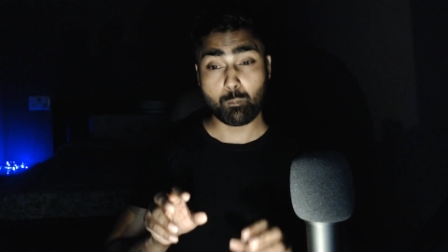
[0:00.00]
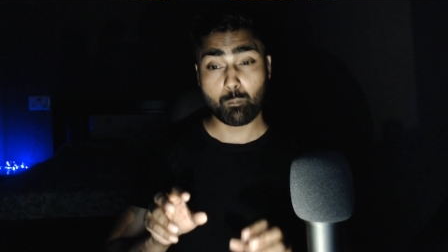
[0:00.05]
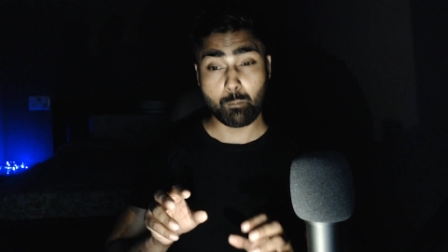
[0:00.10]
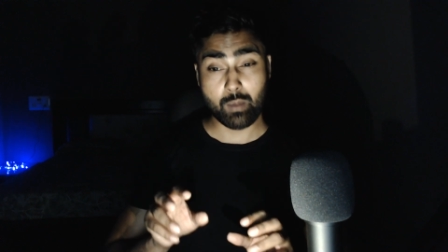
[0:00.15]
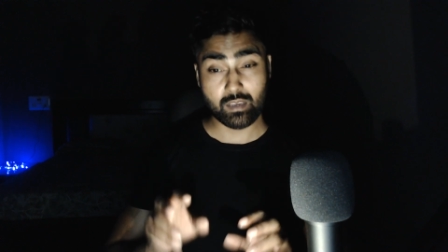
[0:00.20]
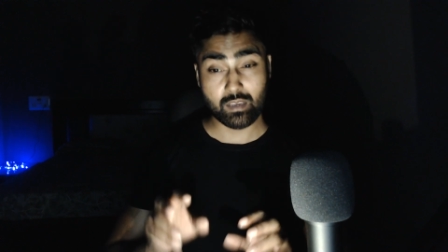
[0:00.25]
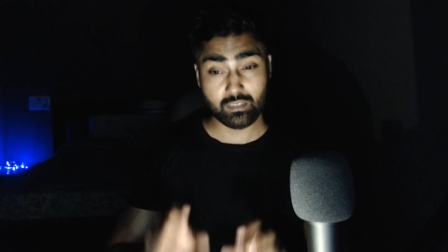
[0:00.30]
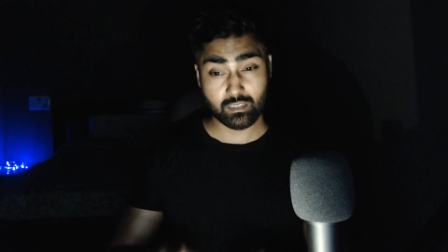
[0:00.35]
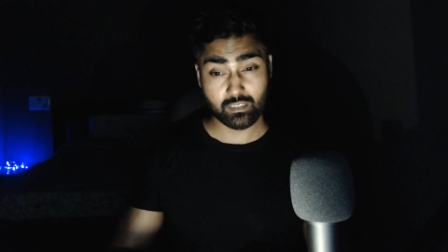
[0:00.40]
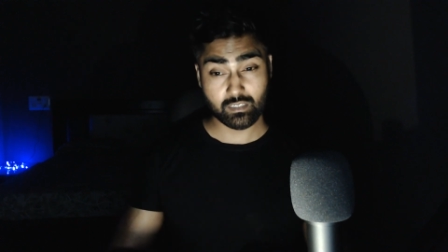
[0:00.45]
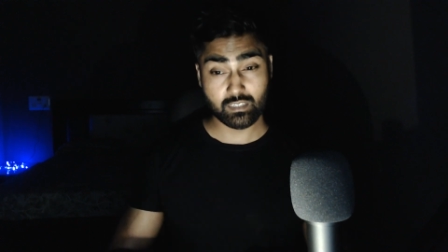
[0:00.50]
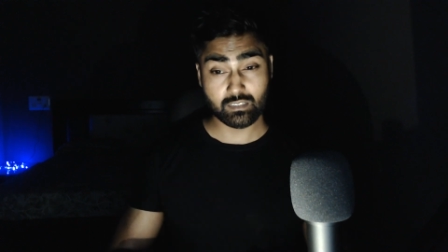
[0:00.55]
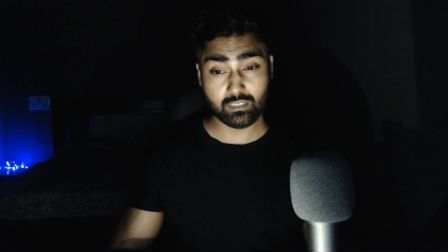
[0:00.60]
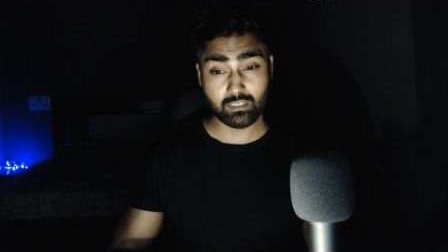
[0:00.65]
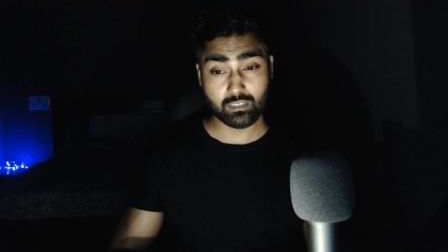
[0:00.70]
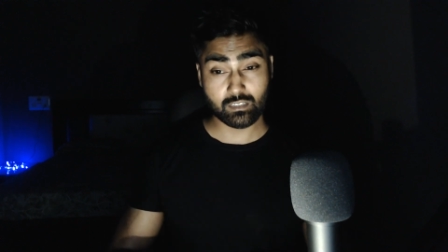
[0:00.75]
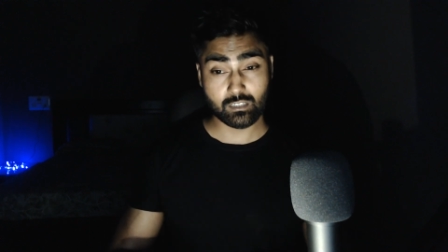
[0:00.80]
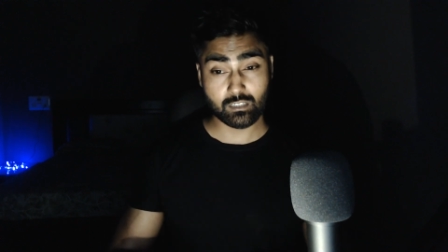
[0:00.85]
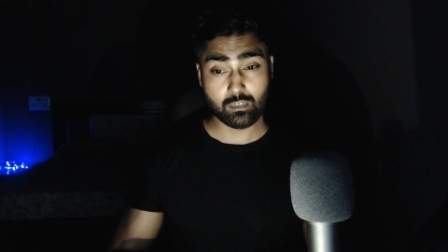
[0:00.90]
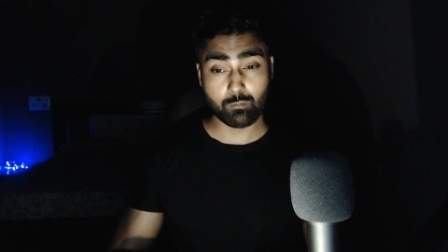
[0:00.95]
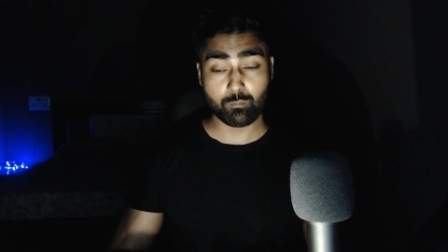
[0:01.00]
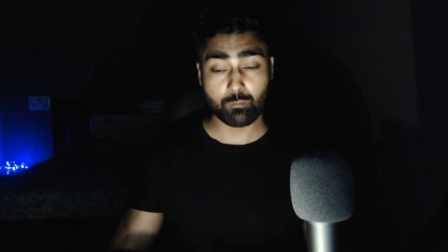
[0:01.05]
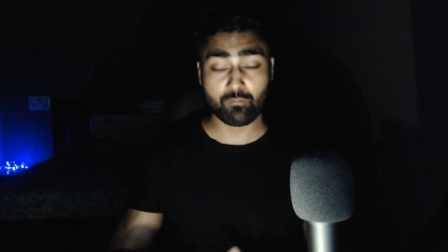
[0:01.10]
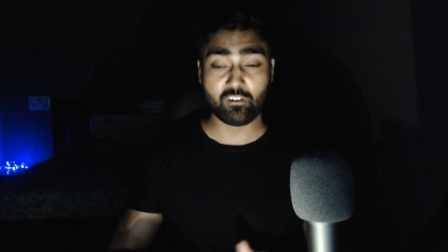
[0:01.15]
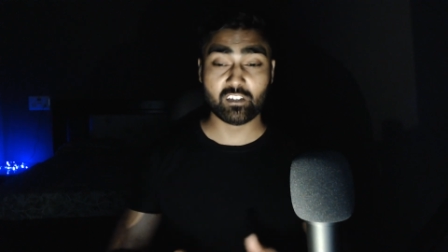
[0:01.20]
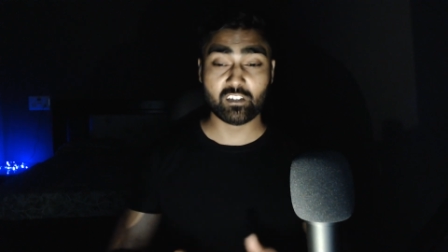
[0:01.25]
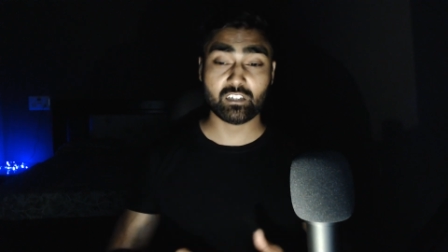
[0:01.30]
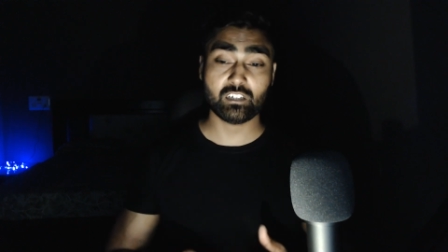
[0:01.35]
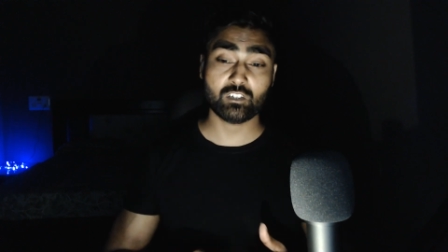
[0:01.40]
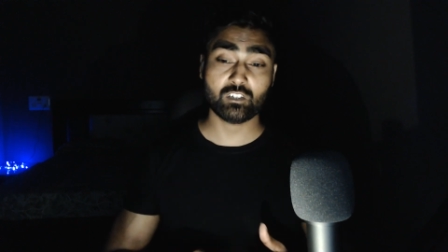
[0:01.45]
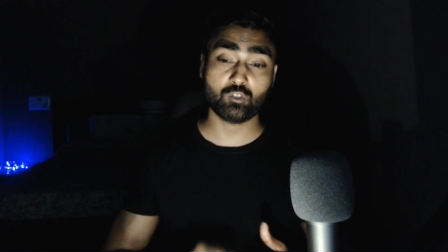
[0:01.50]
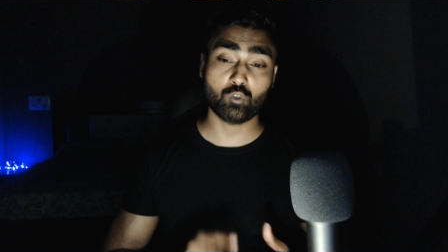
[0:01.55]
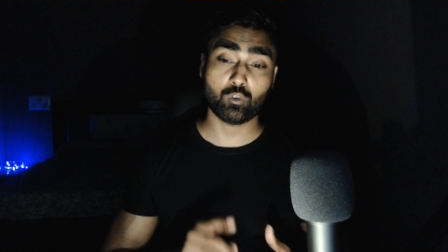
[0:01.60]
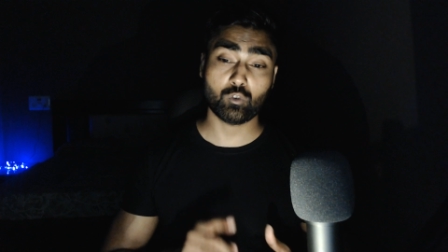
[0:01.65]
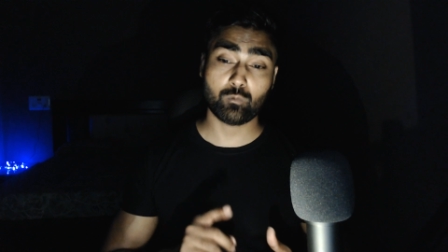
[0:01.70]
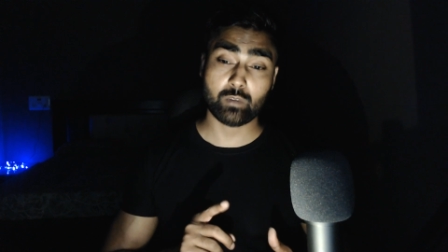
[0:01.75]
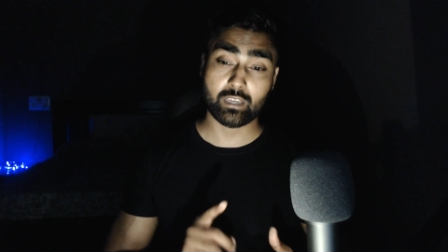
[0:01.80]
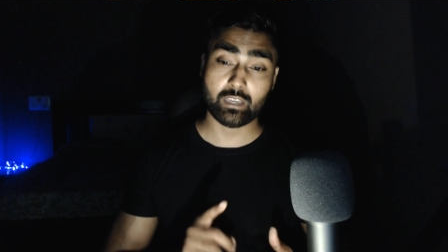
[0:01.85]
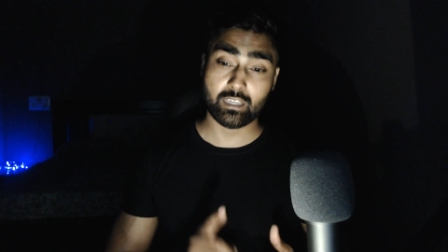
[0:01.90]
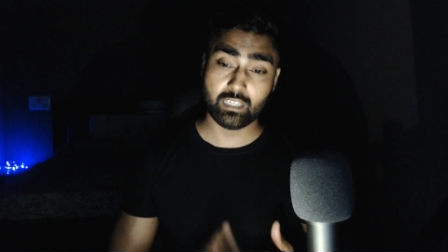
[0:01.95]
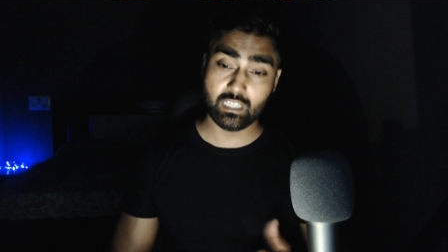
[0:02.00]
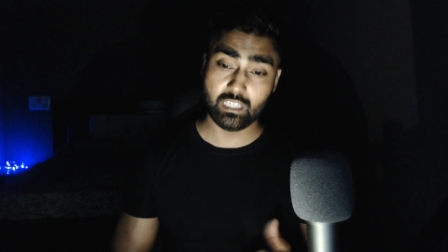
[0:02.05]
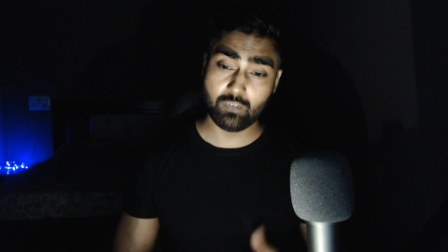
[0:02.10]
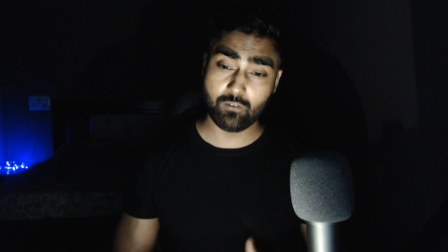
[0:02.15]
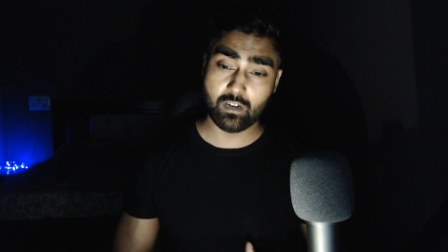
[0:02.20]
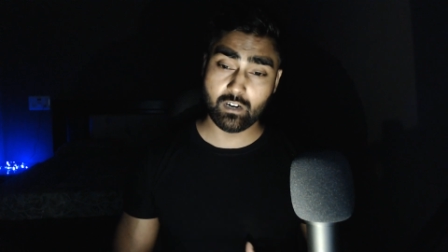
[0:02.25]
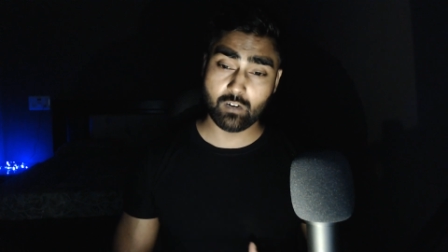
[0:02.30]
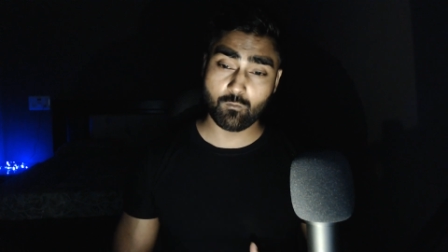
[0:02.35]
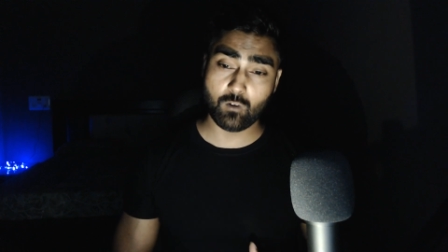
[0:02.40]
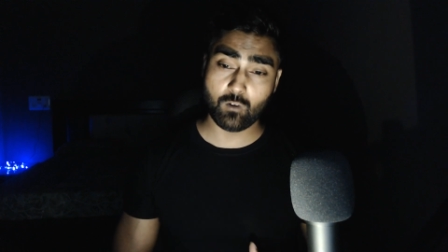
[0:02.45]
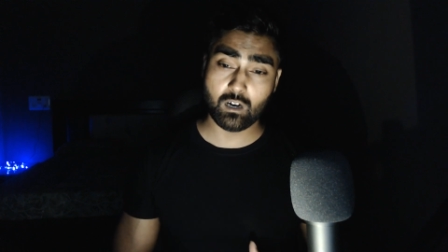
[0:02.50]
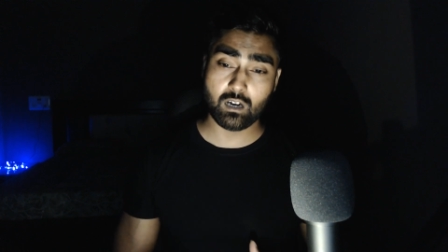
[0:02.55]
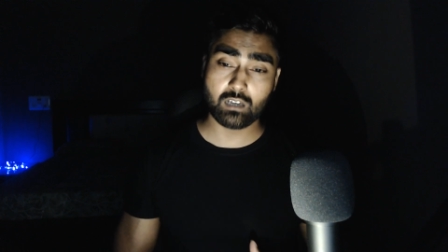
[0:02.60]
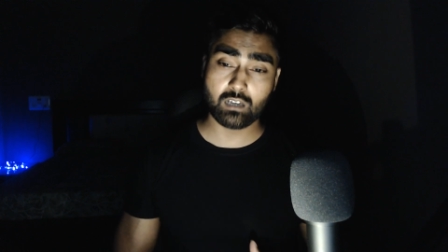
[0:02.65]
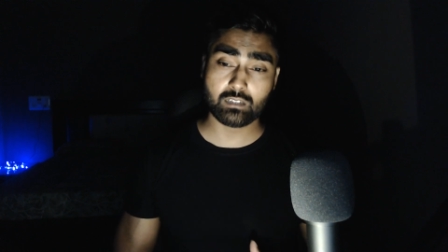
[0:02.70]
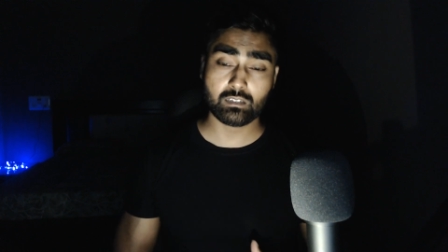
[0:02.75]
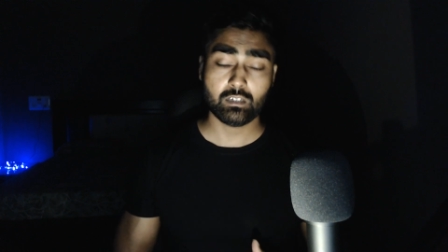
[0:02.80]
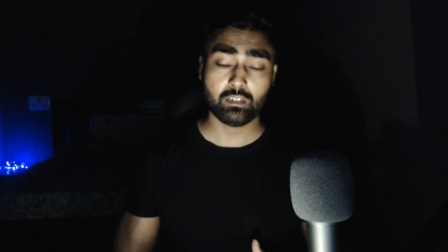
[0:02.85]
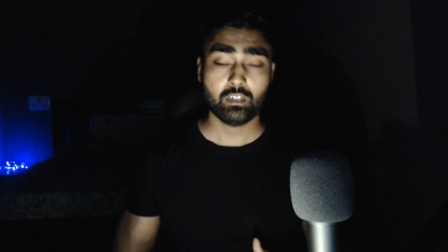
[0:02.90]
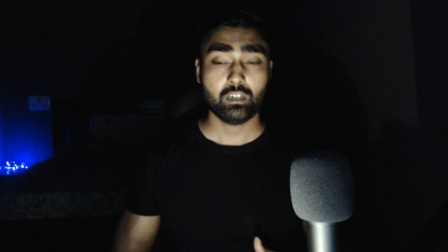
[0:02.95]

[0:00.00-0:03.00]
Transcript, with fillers: messaging system whether it could be event bus